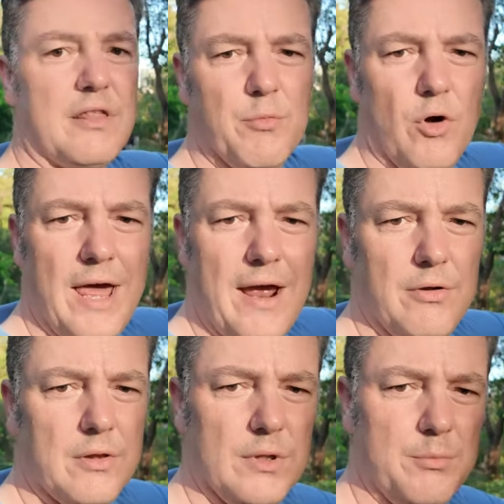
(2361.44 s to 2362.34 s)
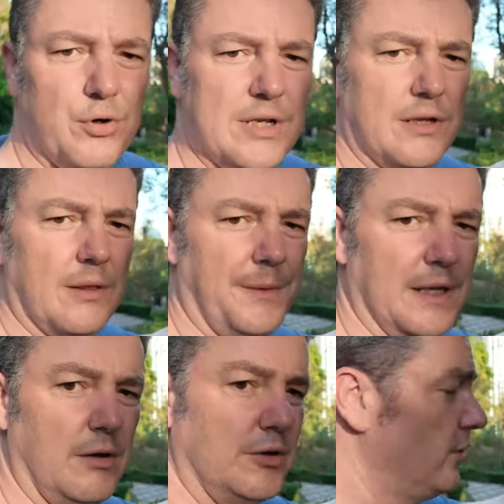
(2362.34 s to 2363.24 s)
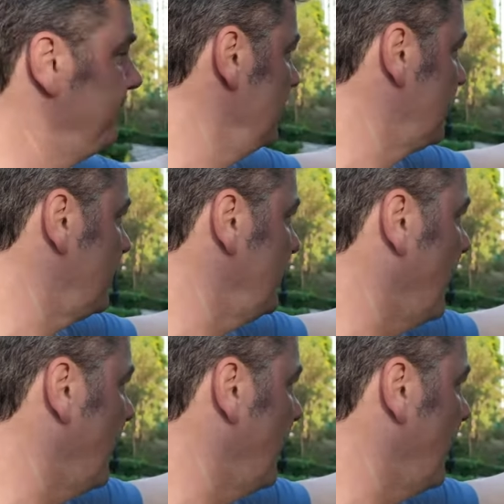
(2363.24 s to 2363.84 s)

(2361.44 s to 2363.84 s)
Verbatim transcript: small areas with the bridges and things. I'm not sure if you can see